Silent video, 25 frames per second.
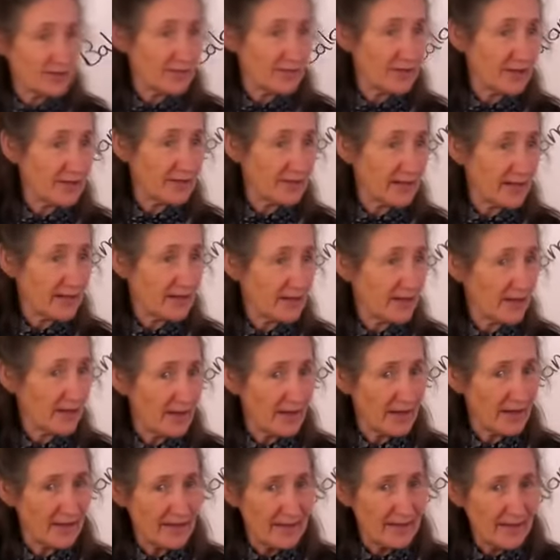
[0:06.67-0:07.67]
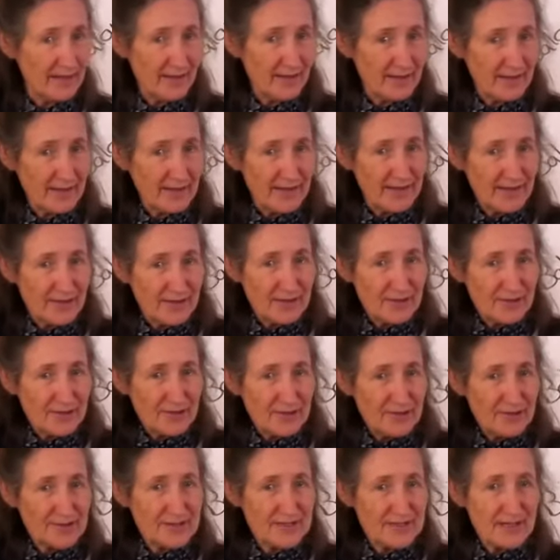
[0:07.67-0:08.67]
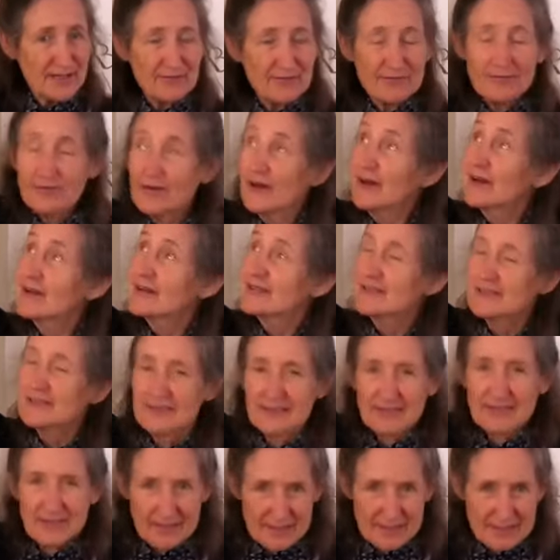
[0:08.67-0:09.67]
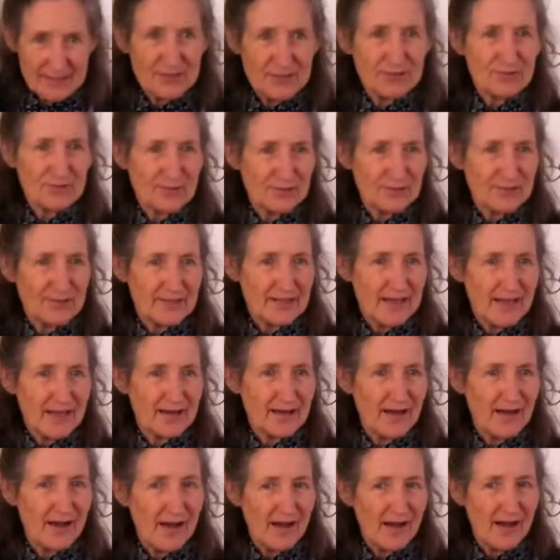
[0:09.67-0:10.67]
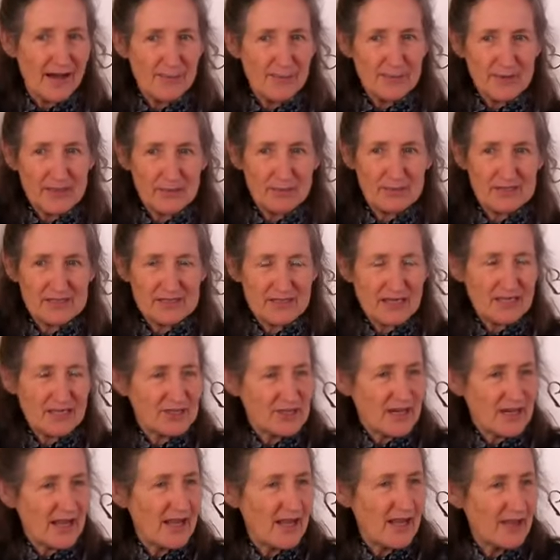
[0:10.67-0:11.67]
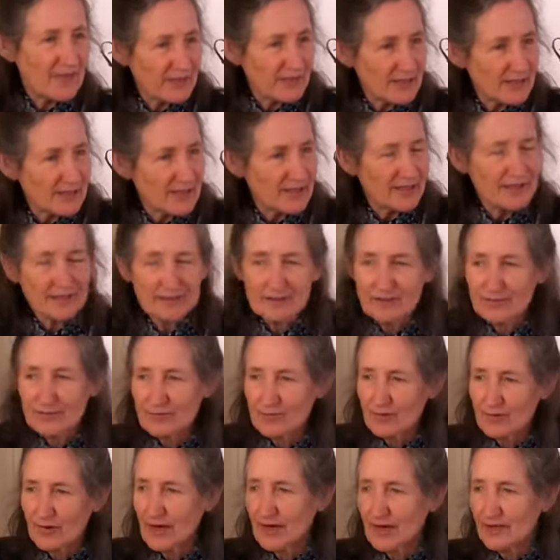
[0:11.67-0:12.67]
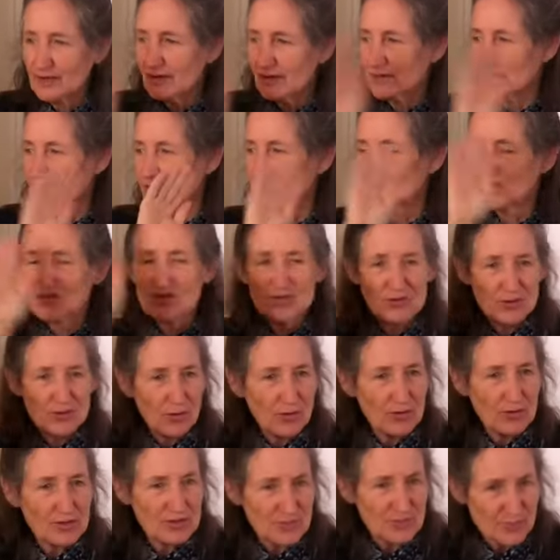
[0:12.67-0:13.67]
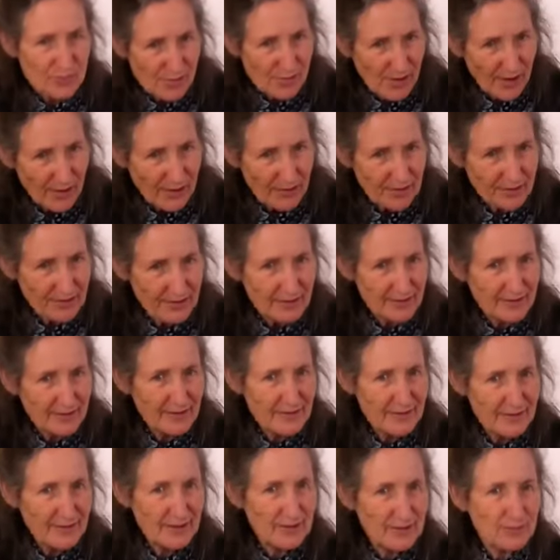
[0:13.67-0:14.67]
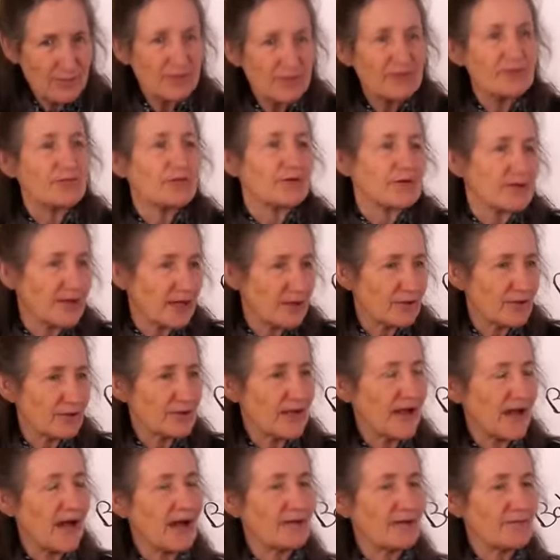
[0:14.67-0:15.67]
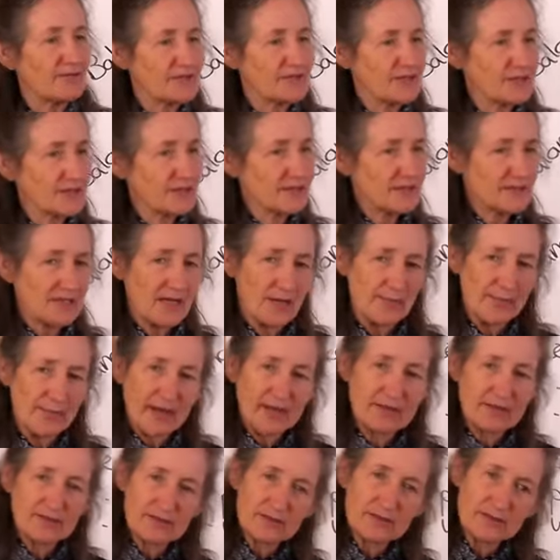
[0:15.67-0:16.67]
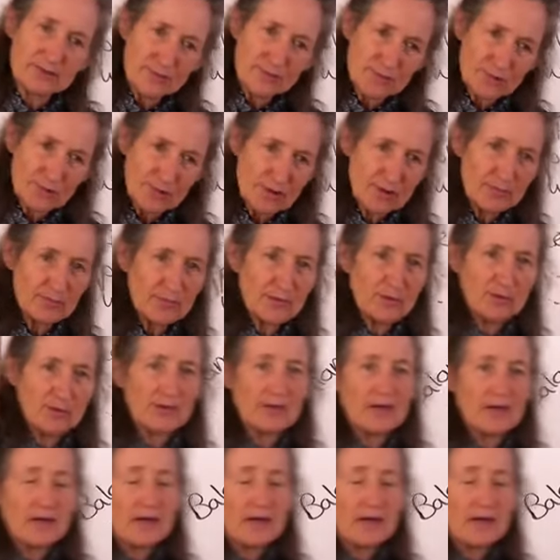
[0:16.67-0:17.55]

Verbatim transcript: grow that high. You see, at first, it still grew that high, but it was such a heavy yield of grain that the stalks broke before they could harvest it. So back to the drawing board,